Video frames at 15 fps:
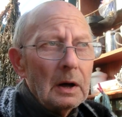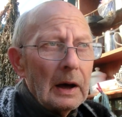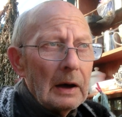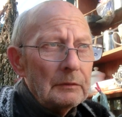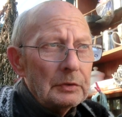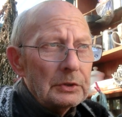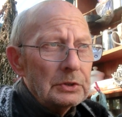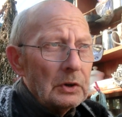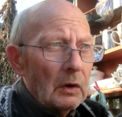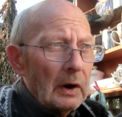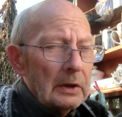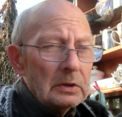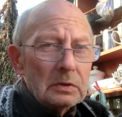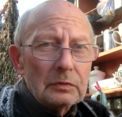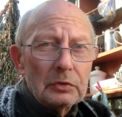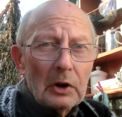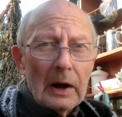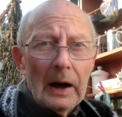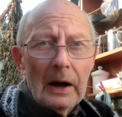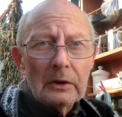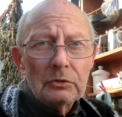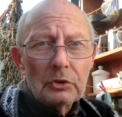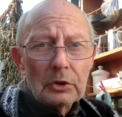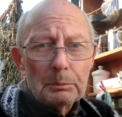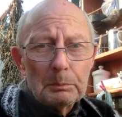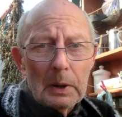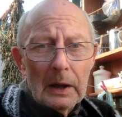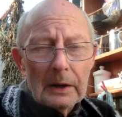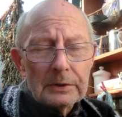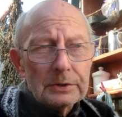advertised for
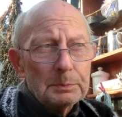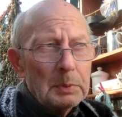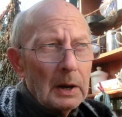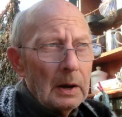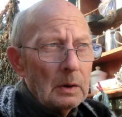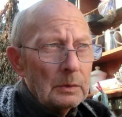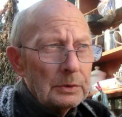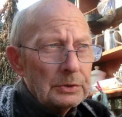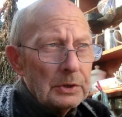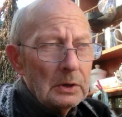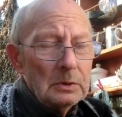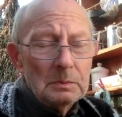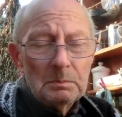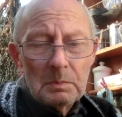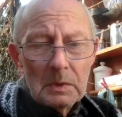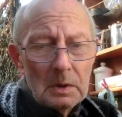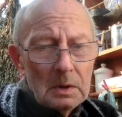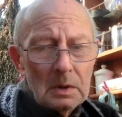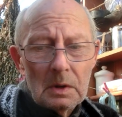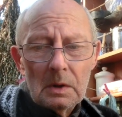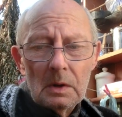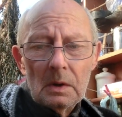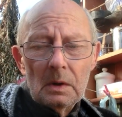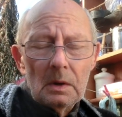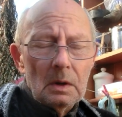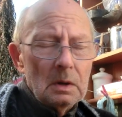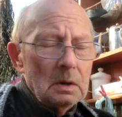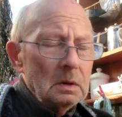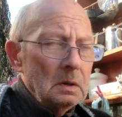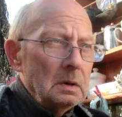
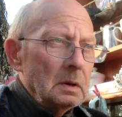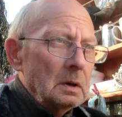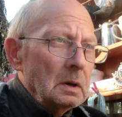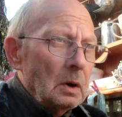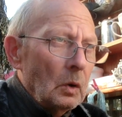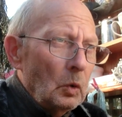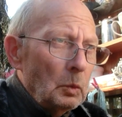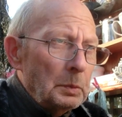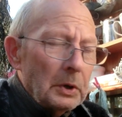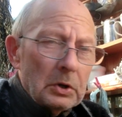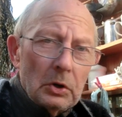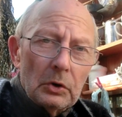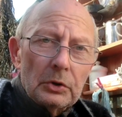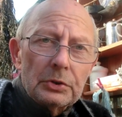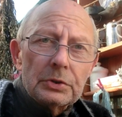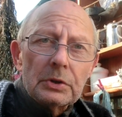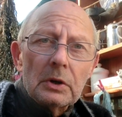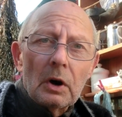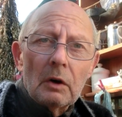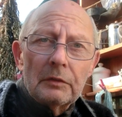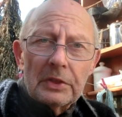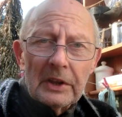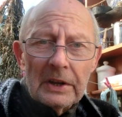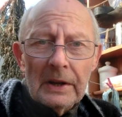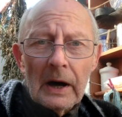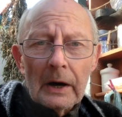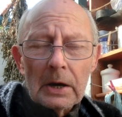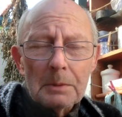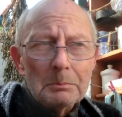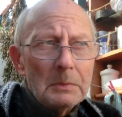£100+ all because of the
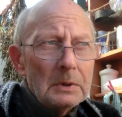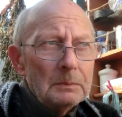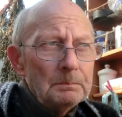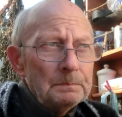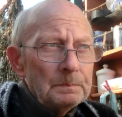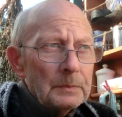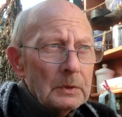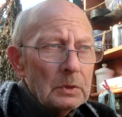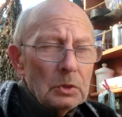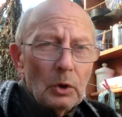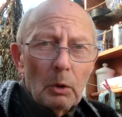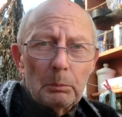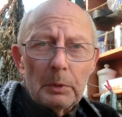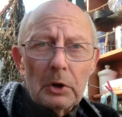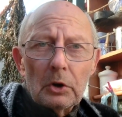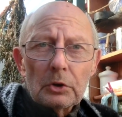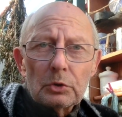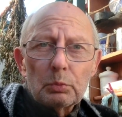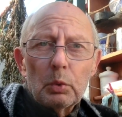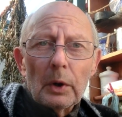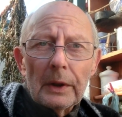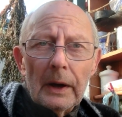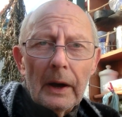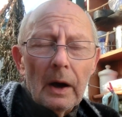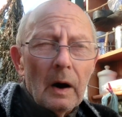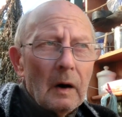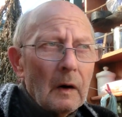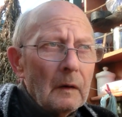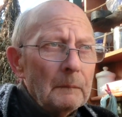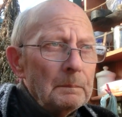name, not because what they
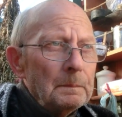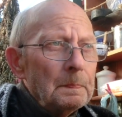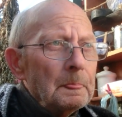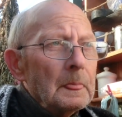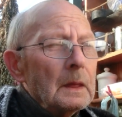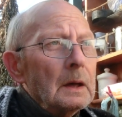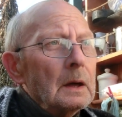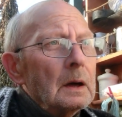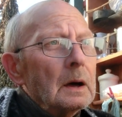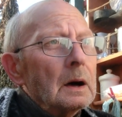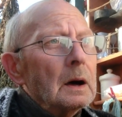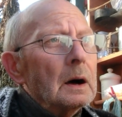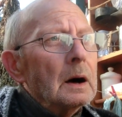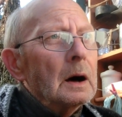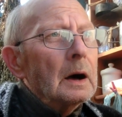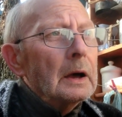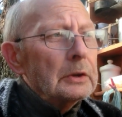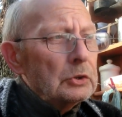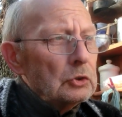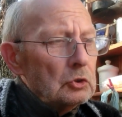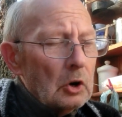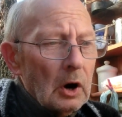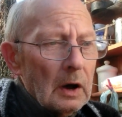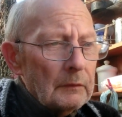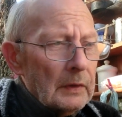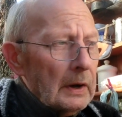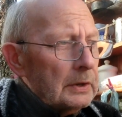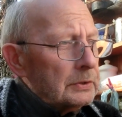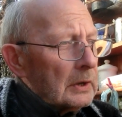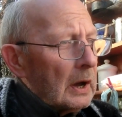are. It's alright if
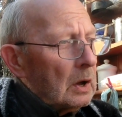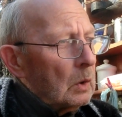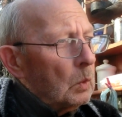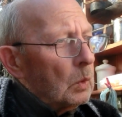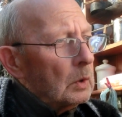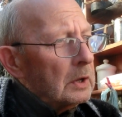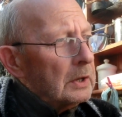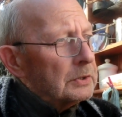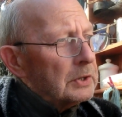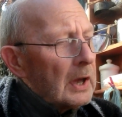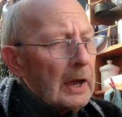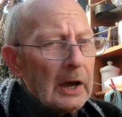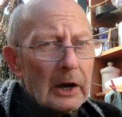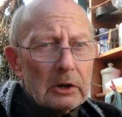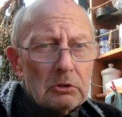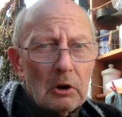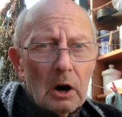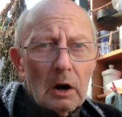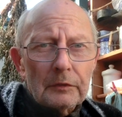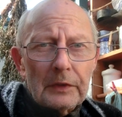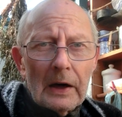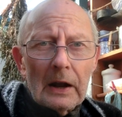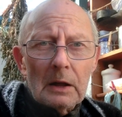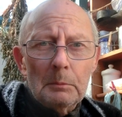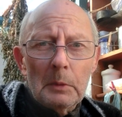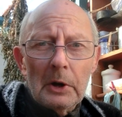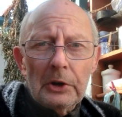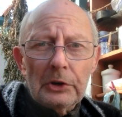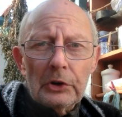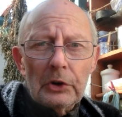they say, oh, it's aircraft
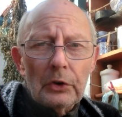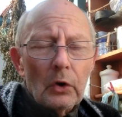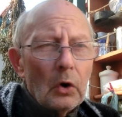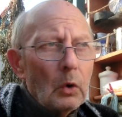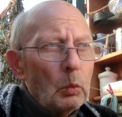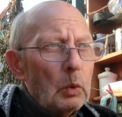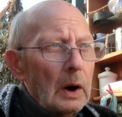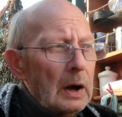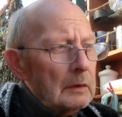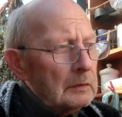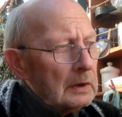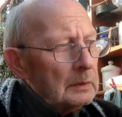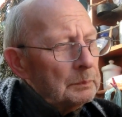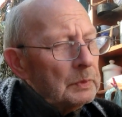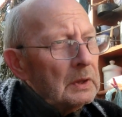aluminium or whatever.